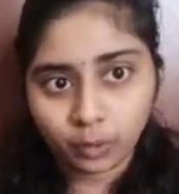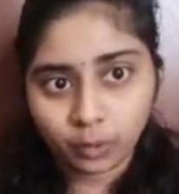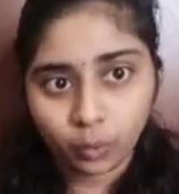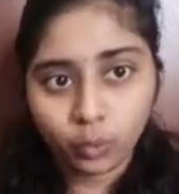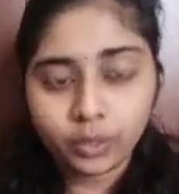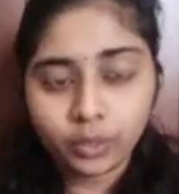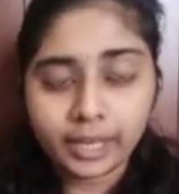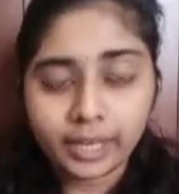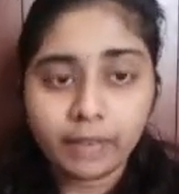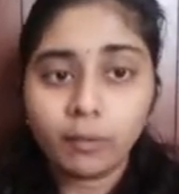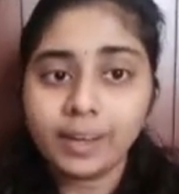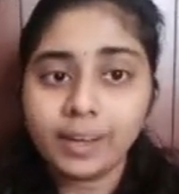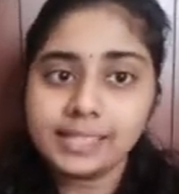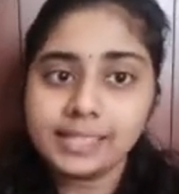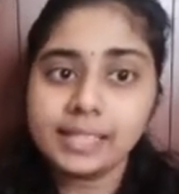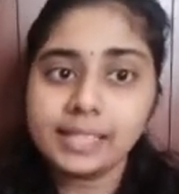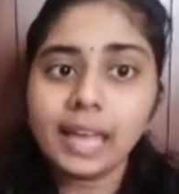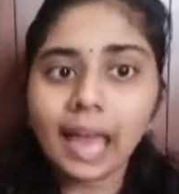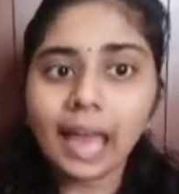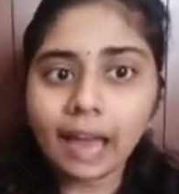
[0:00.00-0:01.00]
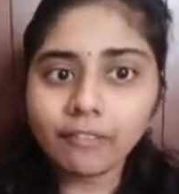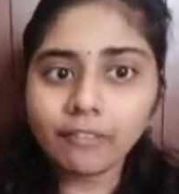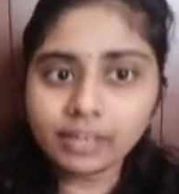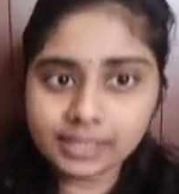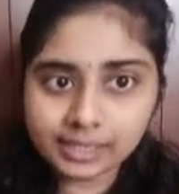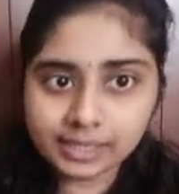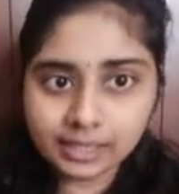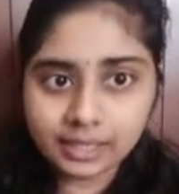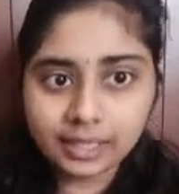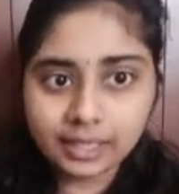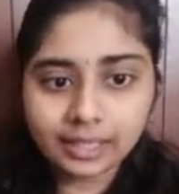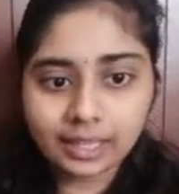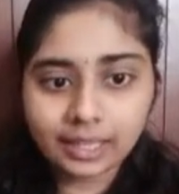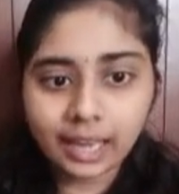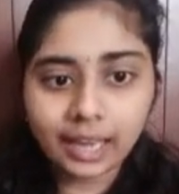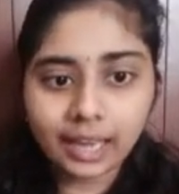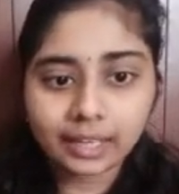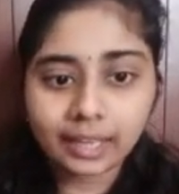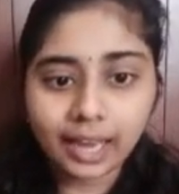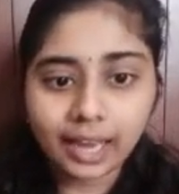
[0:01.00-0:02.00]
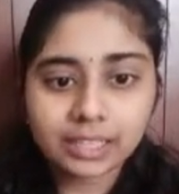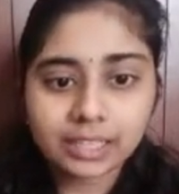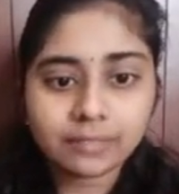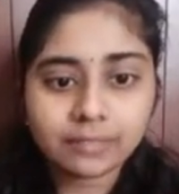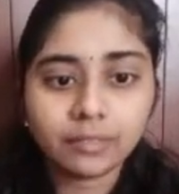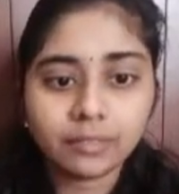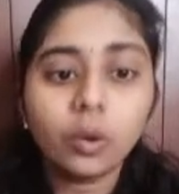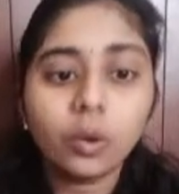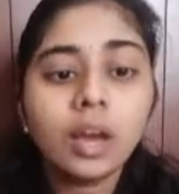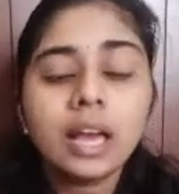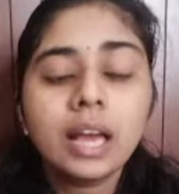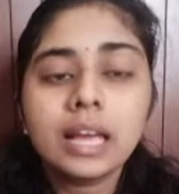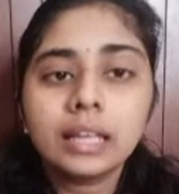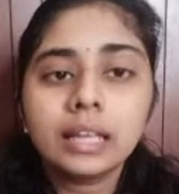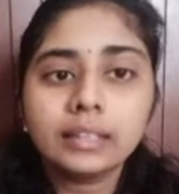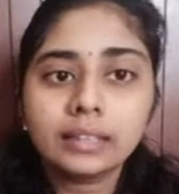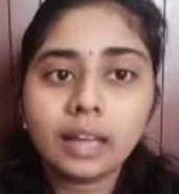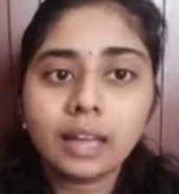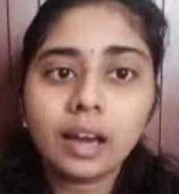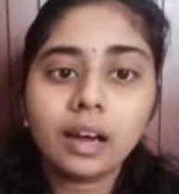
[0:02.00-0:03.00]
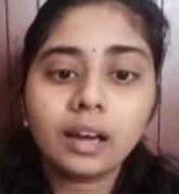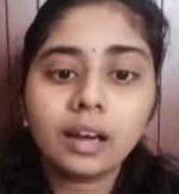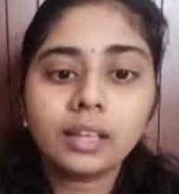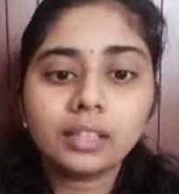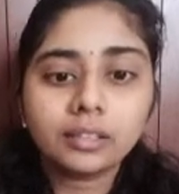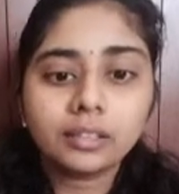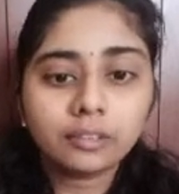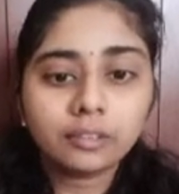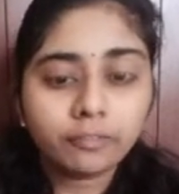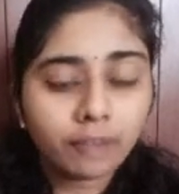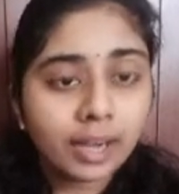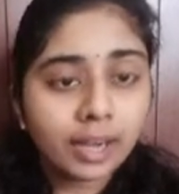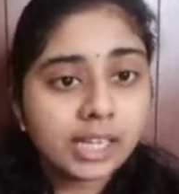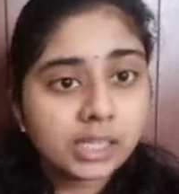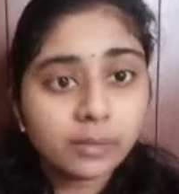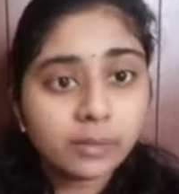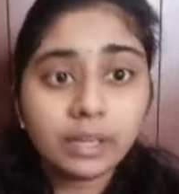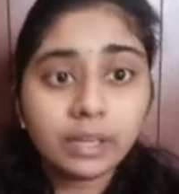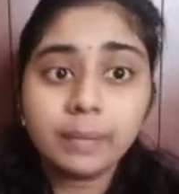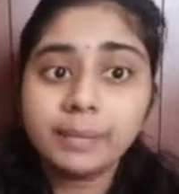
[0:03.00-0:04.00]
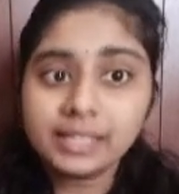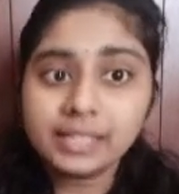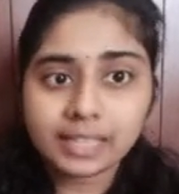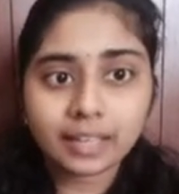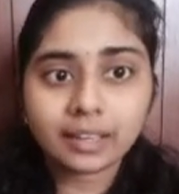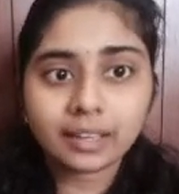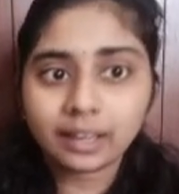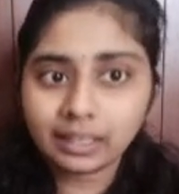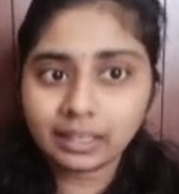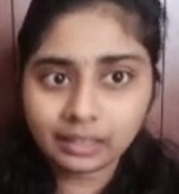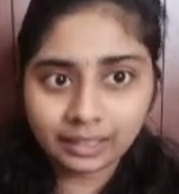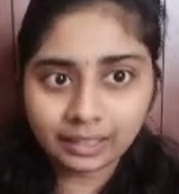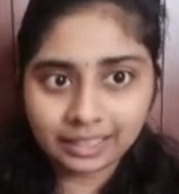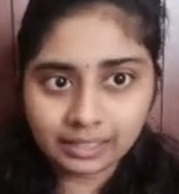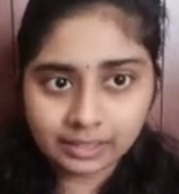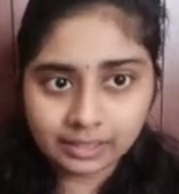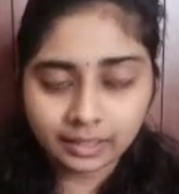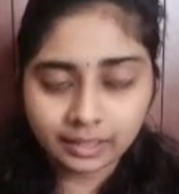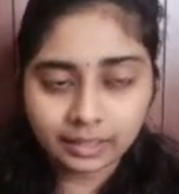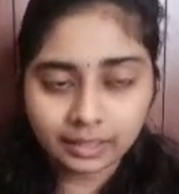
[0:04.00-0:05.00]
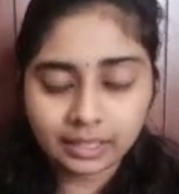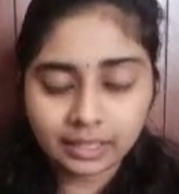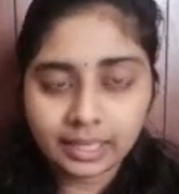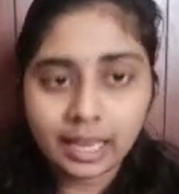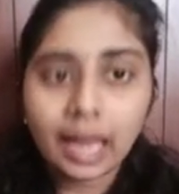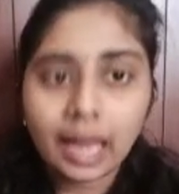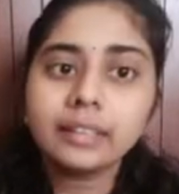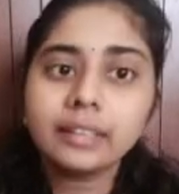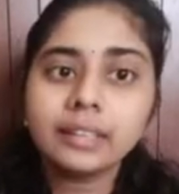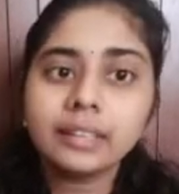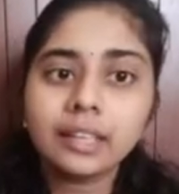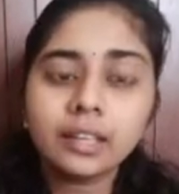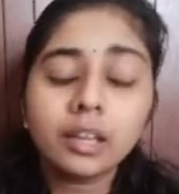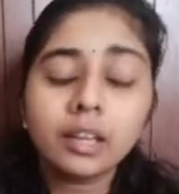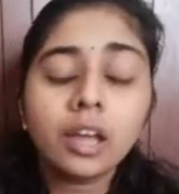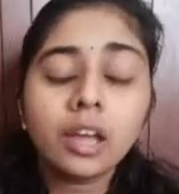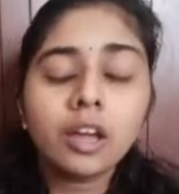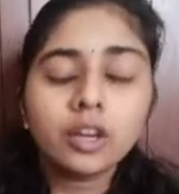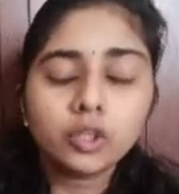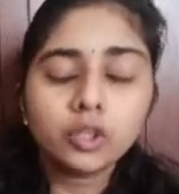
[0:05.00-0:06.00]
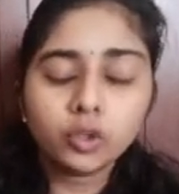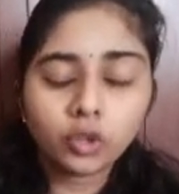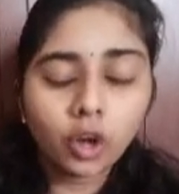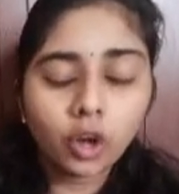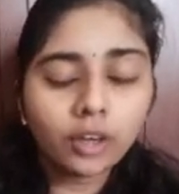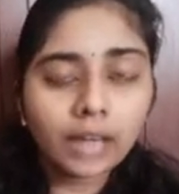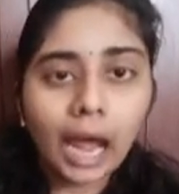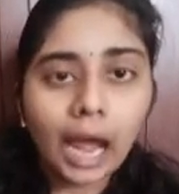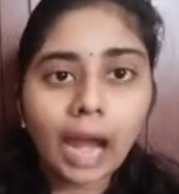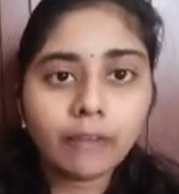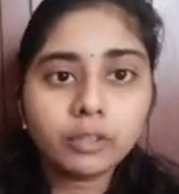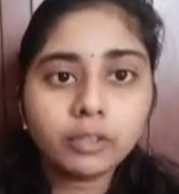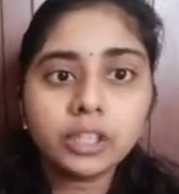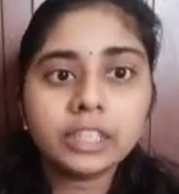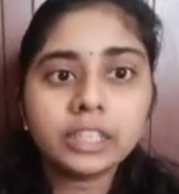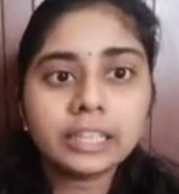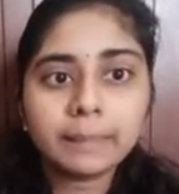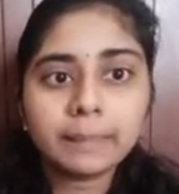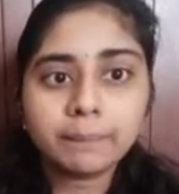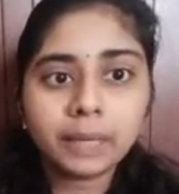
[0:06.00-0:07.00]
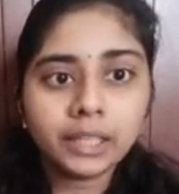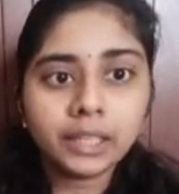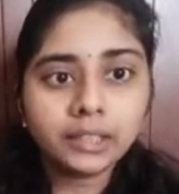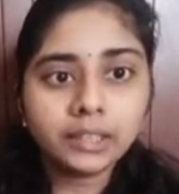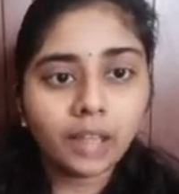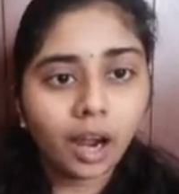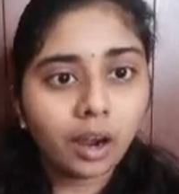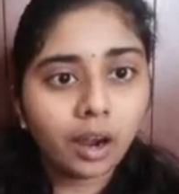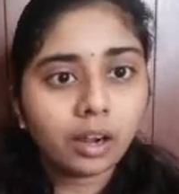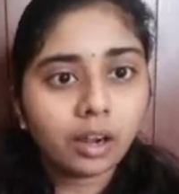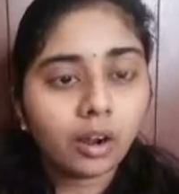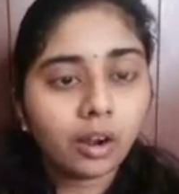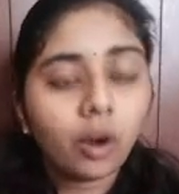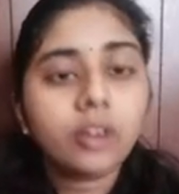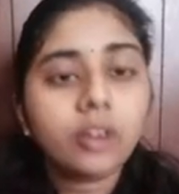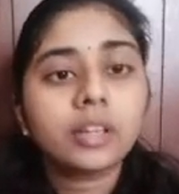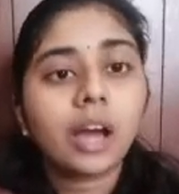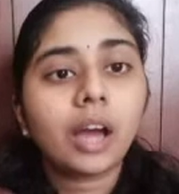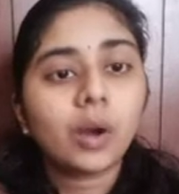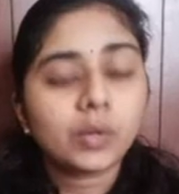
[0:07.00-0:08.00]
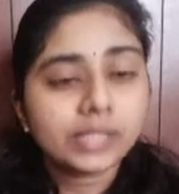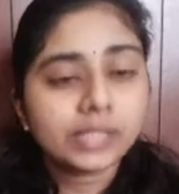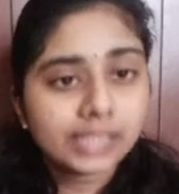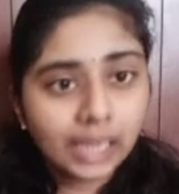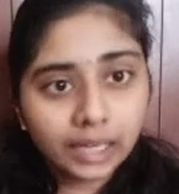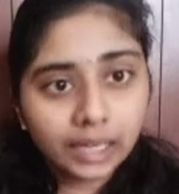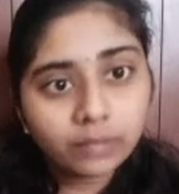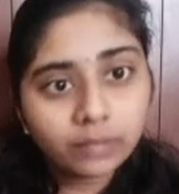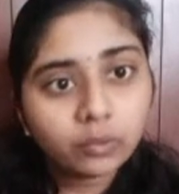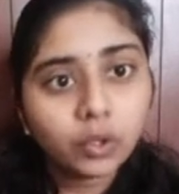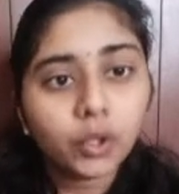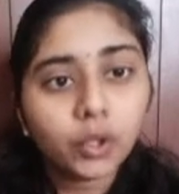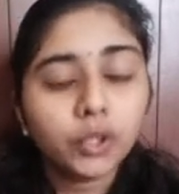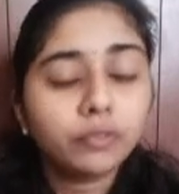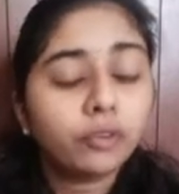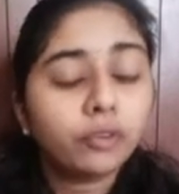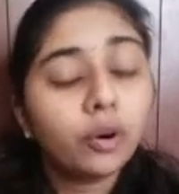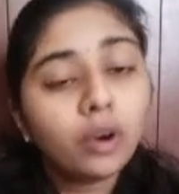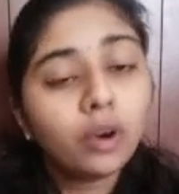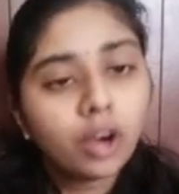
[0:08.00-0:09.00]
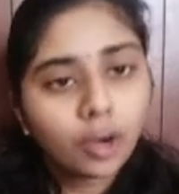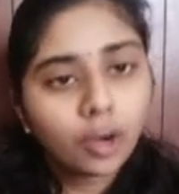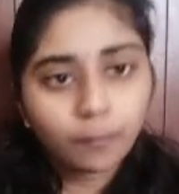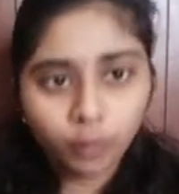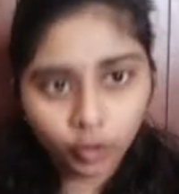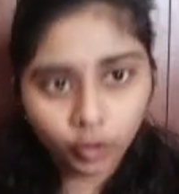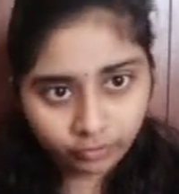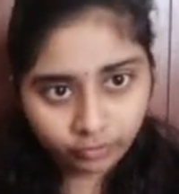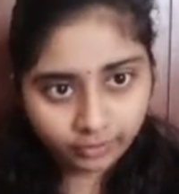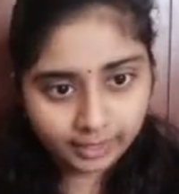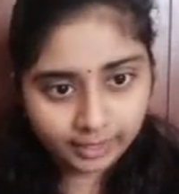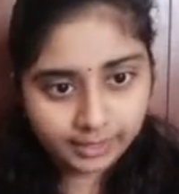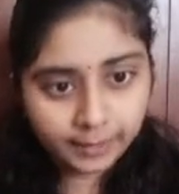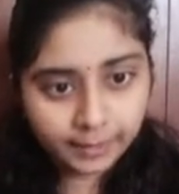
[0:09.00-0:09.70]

Okay, once they have a steady cash flow, the funds will be generated internally and they do not have to depend on outside world for more fund.